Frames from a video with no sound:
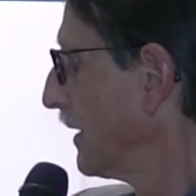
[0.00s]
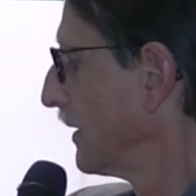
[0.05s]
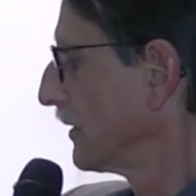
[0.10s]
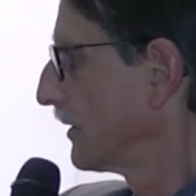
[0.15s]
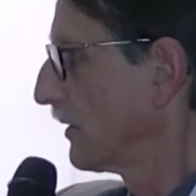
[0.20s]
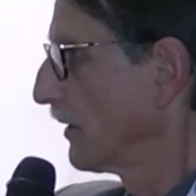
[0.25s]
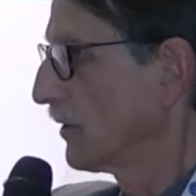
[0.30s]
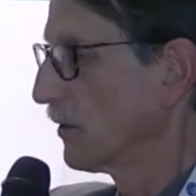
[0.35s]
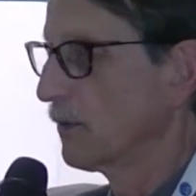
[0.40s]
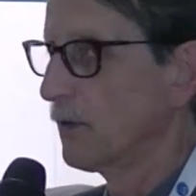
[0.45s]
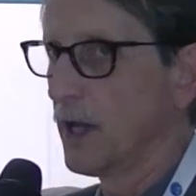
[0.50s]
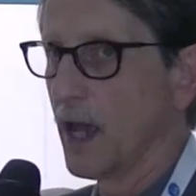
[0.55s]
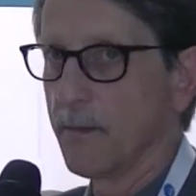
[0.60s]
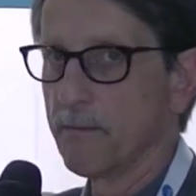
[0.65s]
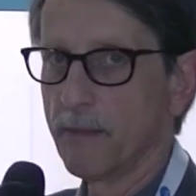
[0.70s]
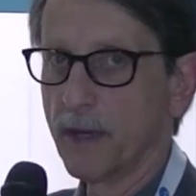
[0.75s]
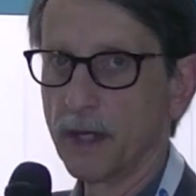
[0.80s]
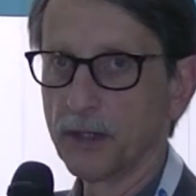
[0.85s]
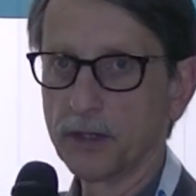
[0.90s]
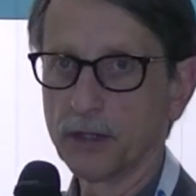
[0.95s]
So you
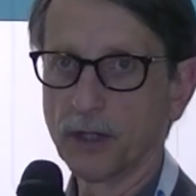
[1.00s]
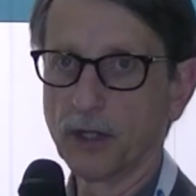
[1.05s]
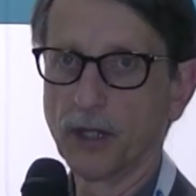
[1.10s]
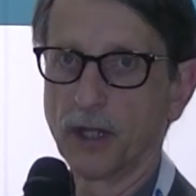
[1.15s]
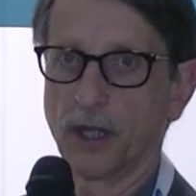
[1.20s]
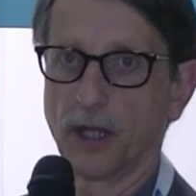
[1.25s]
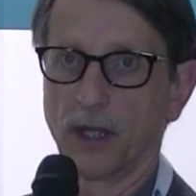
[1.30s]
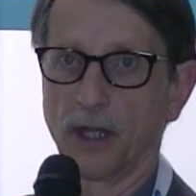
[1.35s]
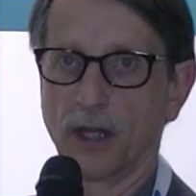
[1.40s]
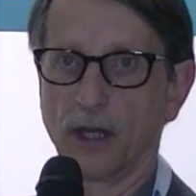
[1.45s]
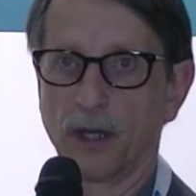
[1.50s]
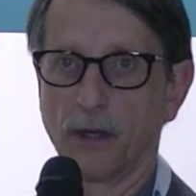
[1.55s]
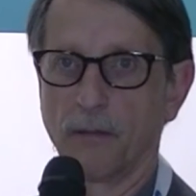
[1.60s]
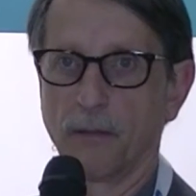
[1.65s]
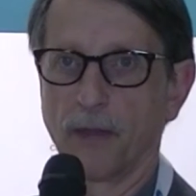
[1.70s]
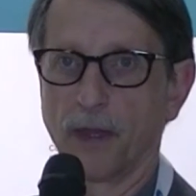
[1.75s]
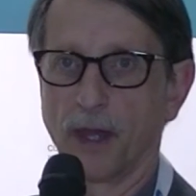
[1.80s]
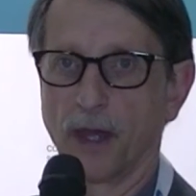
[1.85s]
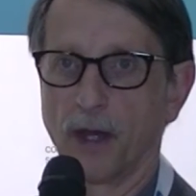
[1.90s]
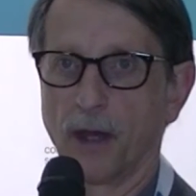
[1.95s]
get basically um,
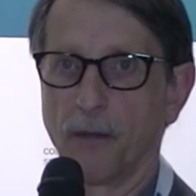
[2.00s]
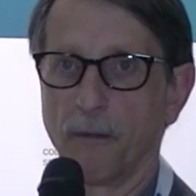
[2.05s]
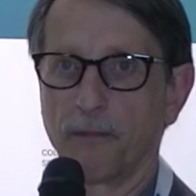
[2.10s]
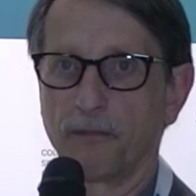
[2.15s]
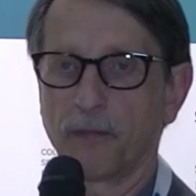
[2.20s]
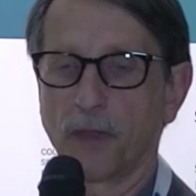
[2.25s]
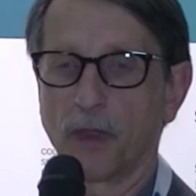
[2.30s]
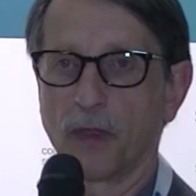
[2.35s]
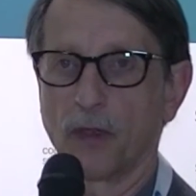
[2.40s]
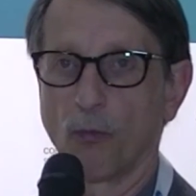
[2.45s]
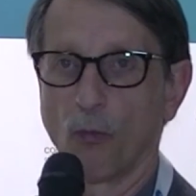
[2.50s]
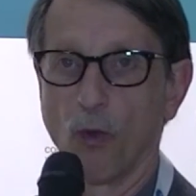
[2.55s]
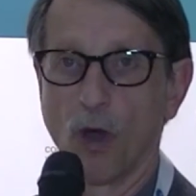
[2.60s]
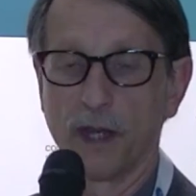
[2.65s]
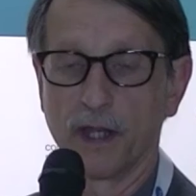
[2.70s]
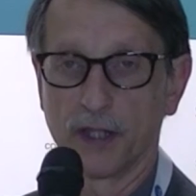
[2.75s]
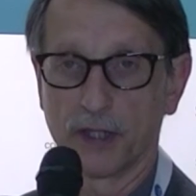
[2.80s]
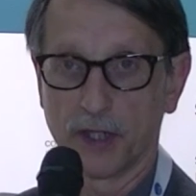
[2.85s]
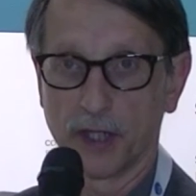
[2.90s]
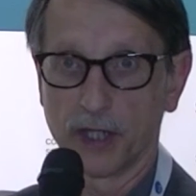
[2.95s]
um, that
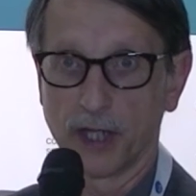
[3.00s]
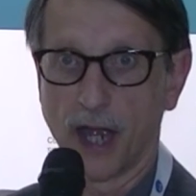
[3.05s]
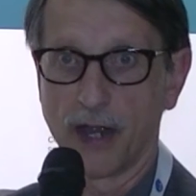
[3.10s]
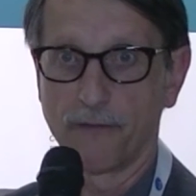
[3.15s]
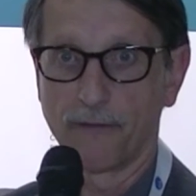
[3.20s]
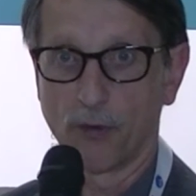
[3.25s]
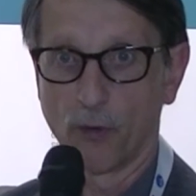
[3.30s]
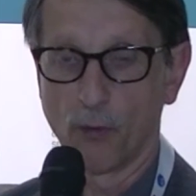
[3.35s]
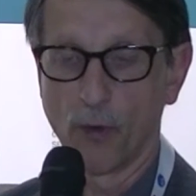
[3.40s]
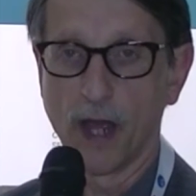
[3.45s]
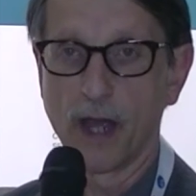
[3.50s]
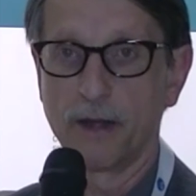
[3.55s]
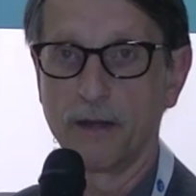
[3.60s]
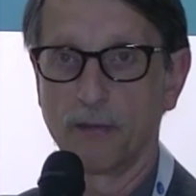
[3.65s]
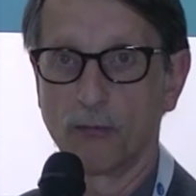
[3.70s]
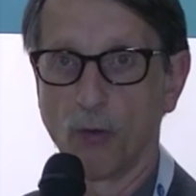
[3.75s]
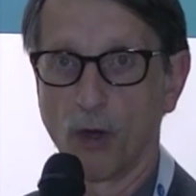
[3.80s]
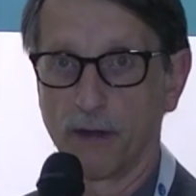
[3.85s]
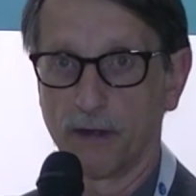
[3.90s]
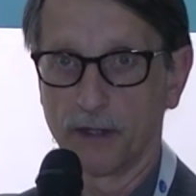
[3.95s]
one's designed for red,
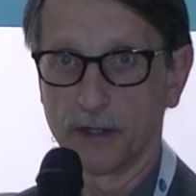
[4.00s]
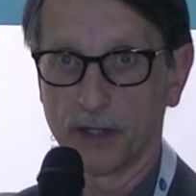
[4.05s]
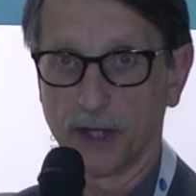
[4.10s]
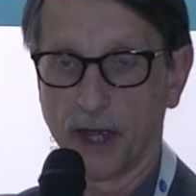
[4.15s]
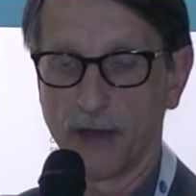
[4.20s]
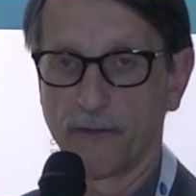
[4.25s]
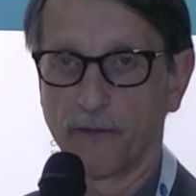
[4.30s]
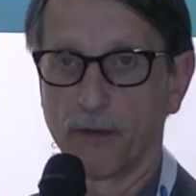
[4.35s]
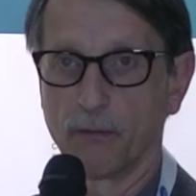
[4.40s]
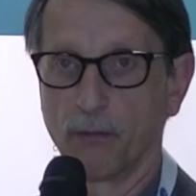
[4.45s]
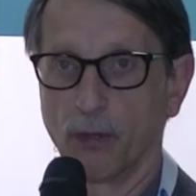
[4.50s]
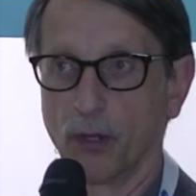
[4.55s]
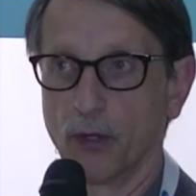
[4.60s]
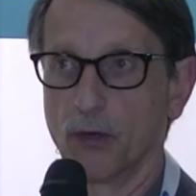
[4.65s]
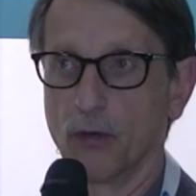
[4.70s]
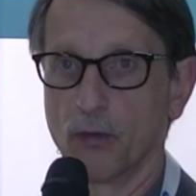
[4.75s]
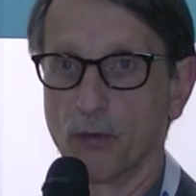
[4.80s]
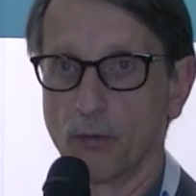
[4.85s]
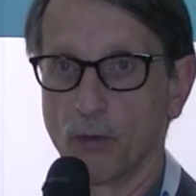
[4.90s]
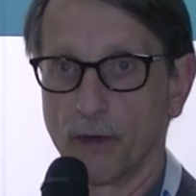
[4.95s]
one designed for
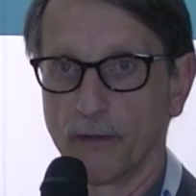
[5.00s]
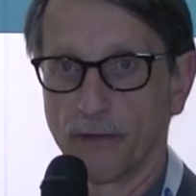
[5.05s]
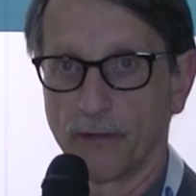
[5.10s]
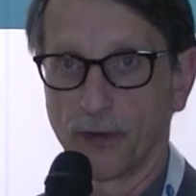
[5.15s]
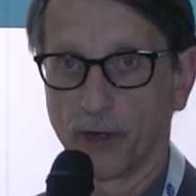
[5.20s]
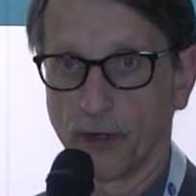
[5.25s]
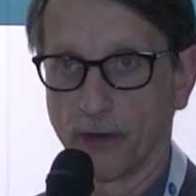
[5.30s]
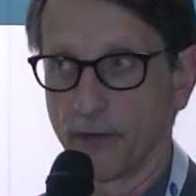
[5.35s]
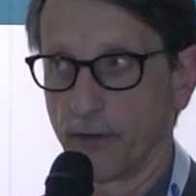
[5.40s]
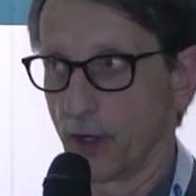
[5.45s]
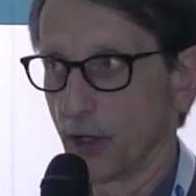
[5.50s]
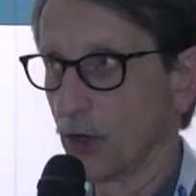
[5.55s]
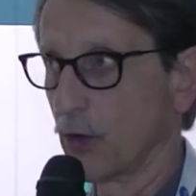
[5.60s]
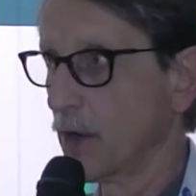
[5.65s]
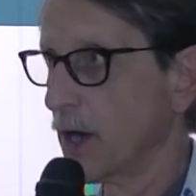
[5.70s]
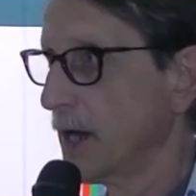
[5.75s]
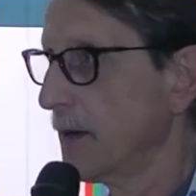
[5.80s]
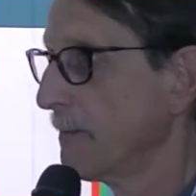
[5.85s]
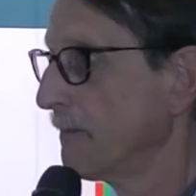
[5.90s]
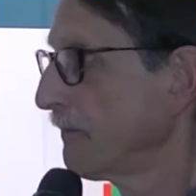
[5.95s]
blue, one for, for
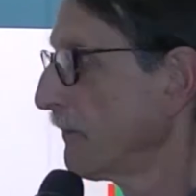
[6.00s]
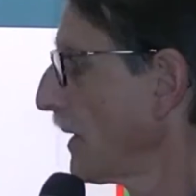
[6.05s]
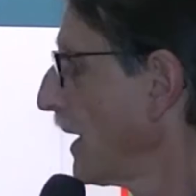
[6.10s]
green